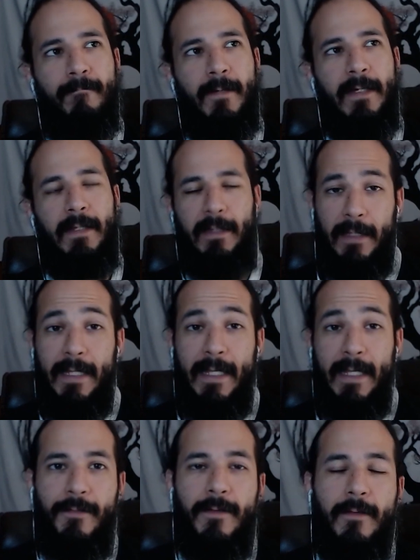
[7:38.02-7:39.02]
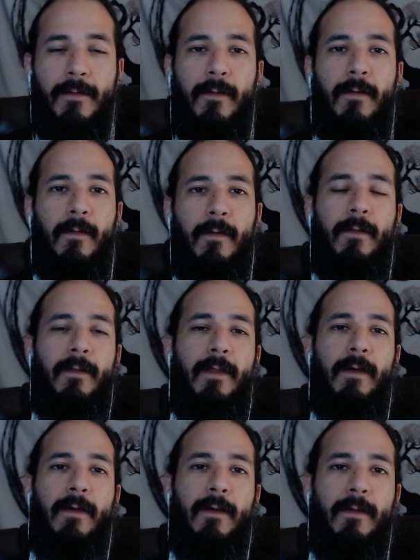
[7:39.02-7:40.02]
it leaves
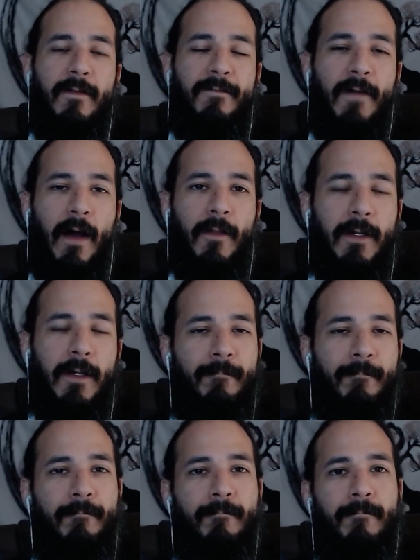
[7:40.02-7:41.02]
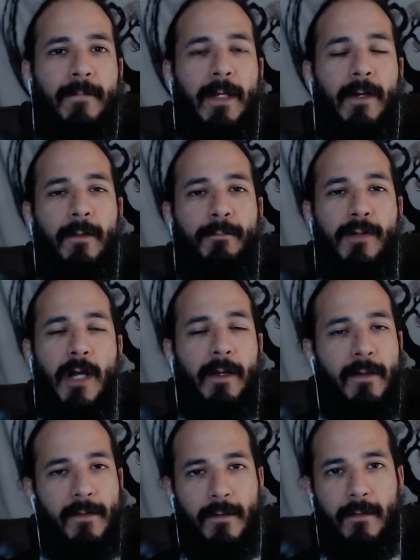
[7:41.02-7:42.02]
the father, the
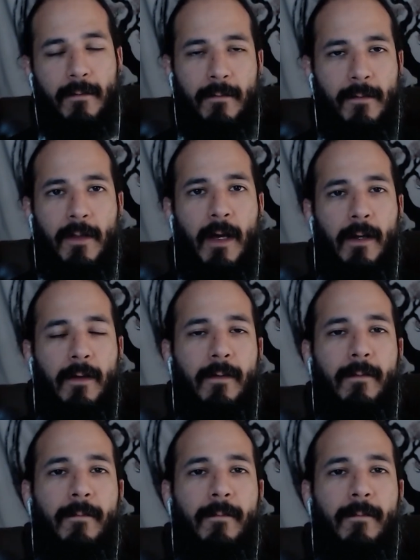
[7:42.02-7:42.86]
prodigal's son.